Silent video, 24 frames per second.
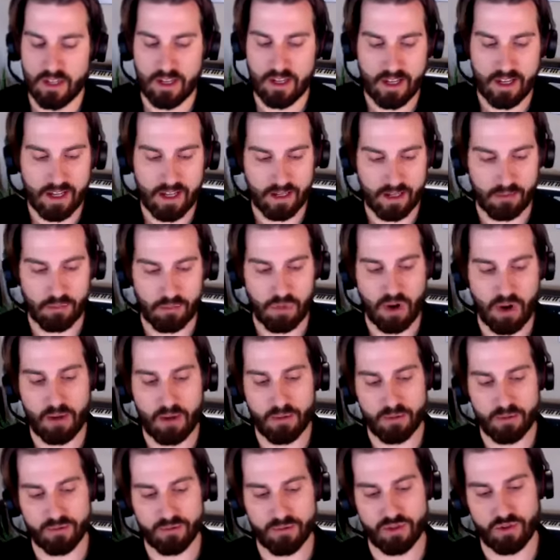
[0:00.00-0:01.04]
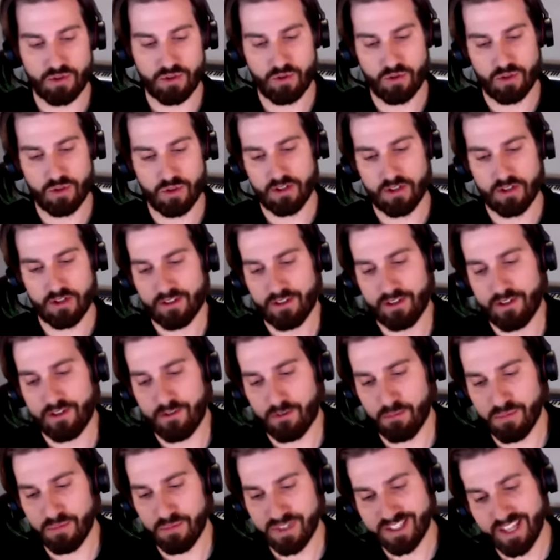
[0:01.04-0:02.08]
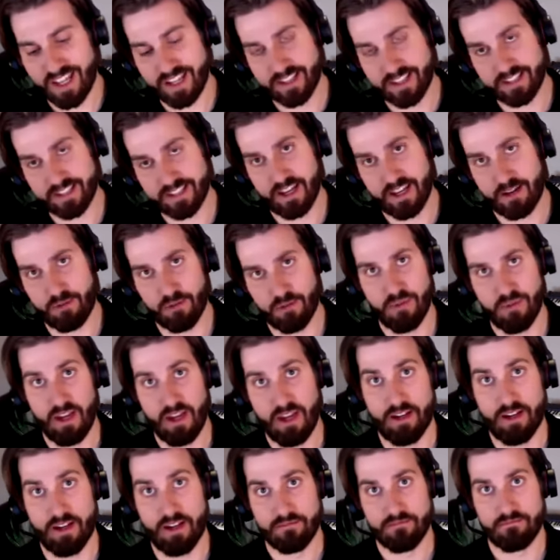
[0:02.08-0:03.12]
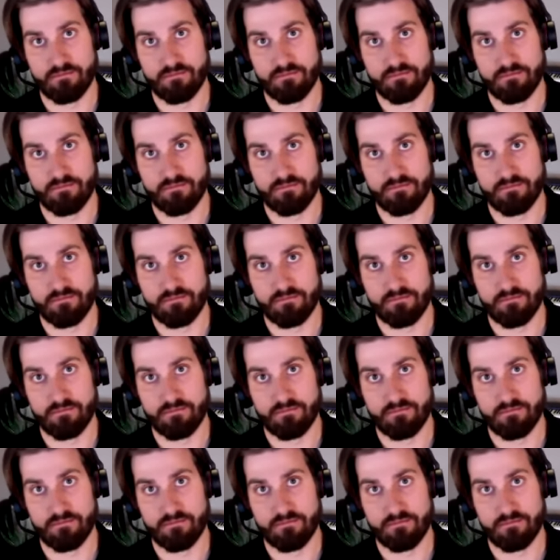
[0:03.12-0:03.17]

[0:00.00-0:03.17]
any problems or mistakes that were made.